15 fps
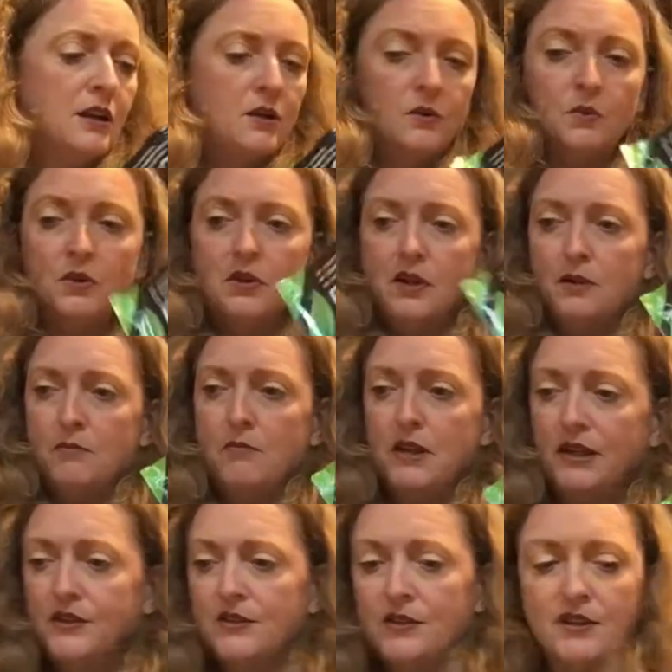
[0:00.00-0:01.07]
we're going to
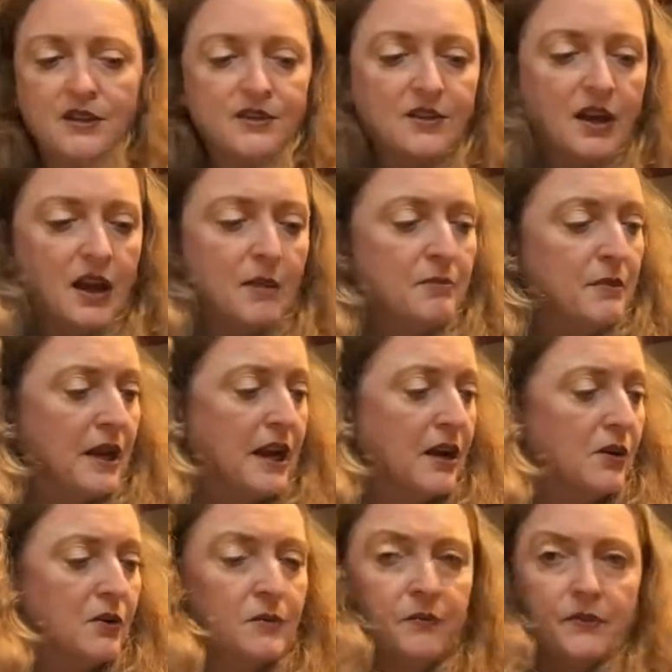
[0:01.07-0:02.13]
mix this up
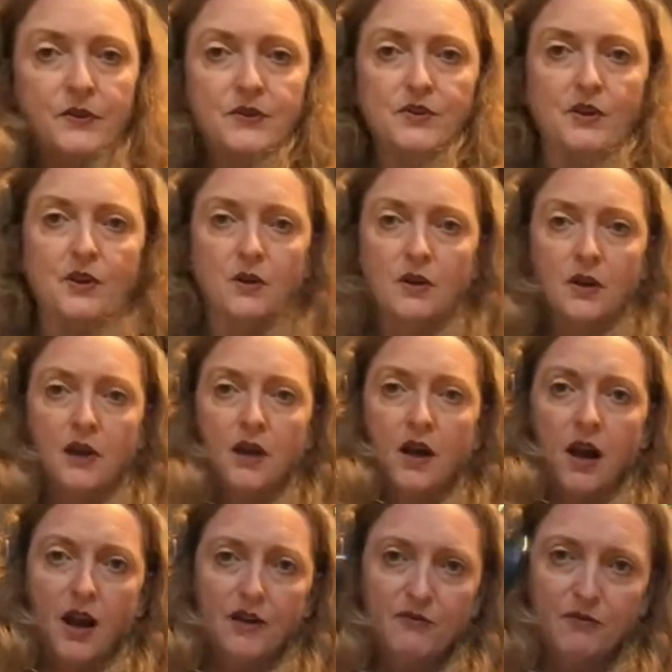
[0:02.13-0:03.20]
now. So
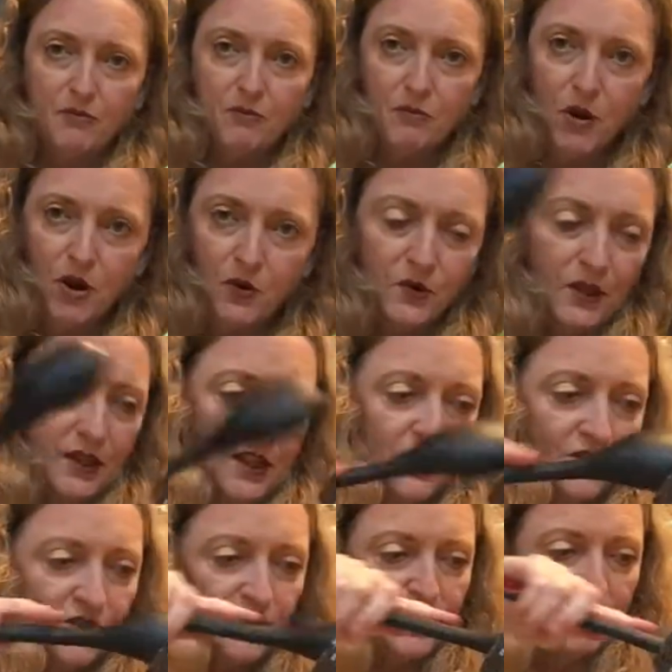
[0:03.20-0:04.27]
I've borrowed a
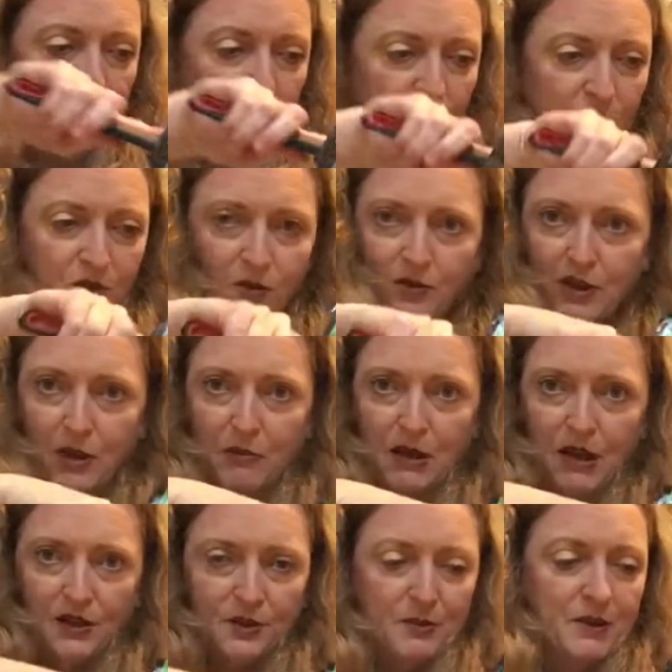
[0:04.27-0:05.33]
kitchen spoon, don't tell my
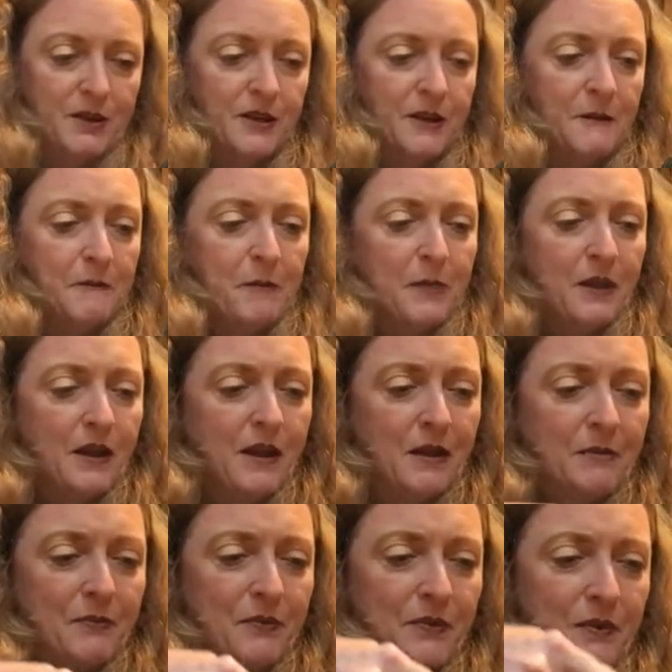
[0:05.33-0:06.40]
husband,
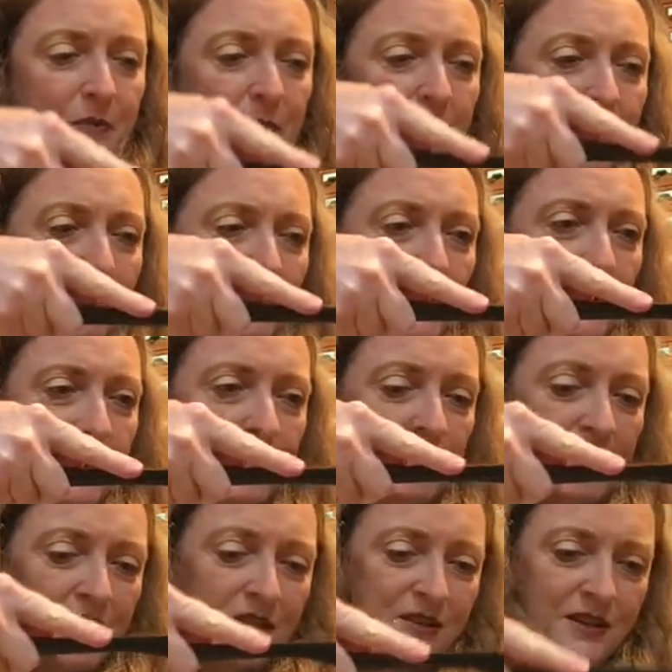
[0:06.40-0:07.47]
but I'm going to
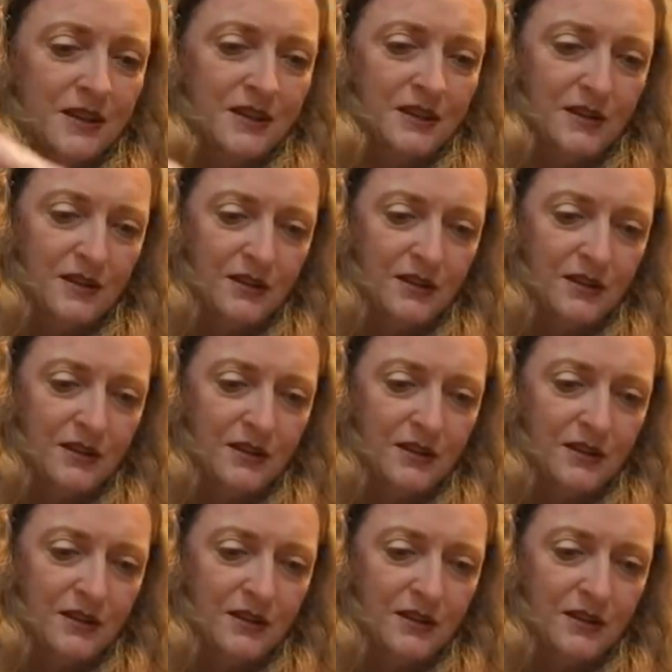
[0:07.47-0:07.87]
mix in